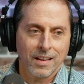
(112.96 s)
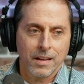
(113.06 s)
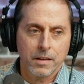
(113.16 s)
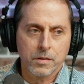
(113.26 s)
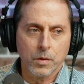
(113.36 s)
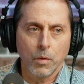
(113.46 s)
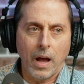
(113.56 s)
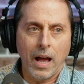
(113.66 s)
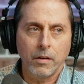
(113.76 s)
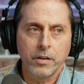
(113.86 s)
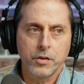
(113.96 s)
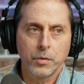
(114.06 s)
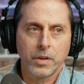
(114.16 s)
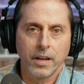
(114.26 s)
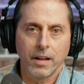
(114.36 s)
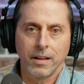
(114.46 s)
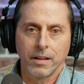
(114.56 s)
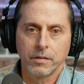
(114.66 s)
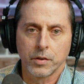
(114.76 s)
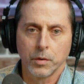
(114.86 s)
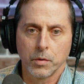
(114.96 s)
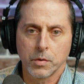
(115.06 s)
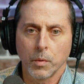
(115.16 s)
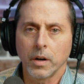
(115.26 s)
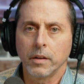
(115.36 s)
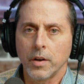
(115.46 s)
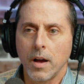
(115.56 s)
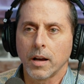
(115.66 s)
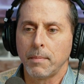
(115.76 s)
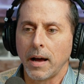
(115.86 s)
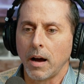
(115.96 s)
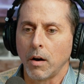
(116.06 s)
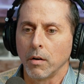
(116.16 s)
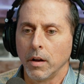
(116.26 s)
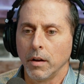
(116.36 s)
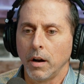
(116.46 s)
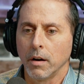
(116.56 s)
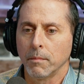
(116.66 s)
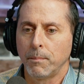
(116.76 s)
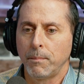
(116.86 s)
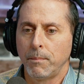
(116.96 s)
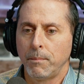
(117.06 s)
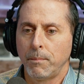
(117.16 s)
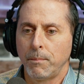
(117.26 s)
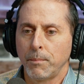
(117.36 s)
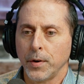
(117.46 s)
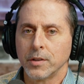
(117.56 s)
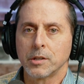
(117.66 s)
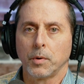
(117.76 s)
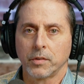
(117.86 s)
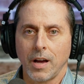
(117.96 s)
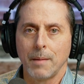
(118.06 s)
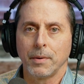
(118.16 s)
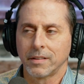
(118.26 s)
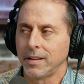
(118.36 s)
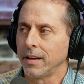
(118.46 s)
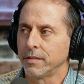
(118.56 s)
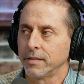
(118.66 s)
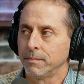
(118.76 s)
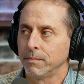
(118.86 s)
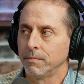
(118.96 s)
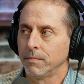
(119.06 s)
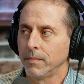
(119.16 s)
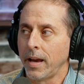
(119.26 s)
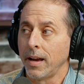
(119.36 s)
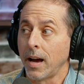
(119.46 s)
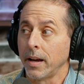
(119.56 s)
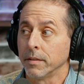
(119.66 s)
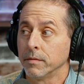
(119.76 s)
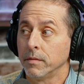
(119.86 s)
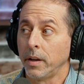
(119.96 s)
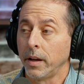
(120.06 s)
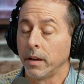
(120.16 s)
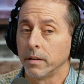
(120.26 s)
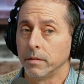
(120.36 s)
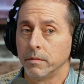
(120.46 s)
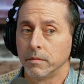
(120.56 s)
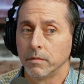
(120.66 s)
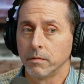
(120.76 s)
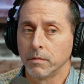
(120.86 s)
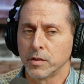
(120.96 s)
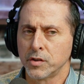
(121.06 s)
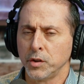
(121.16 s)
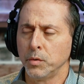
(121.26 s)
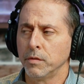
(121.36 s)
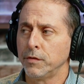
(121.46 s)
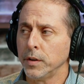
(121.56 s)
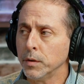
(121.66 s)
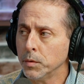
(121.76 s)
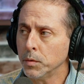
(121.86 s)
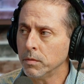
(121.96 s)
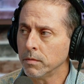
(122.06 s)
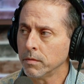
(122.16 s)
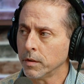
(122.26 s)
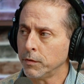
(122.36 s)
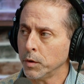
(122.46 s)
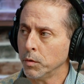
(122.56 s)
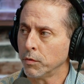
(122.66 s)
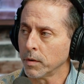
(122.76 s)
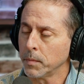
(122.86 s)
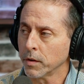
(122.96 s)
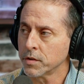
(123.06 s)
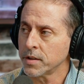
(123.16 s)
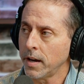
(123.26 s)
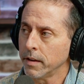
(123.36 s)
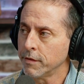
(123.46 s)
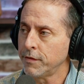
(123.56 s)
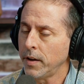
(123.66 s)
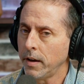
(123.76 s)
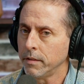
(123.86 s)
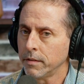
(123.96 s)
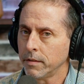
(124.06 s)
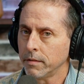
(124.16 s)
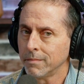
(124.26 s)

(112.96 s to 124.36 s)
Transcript: So how did you get into, so we're going to talk about our principal topic today is AI and the student view, the view from your side of the fence,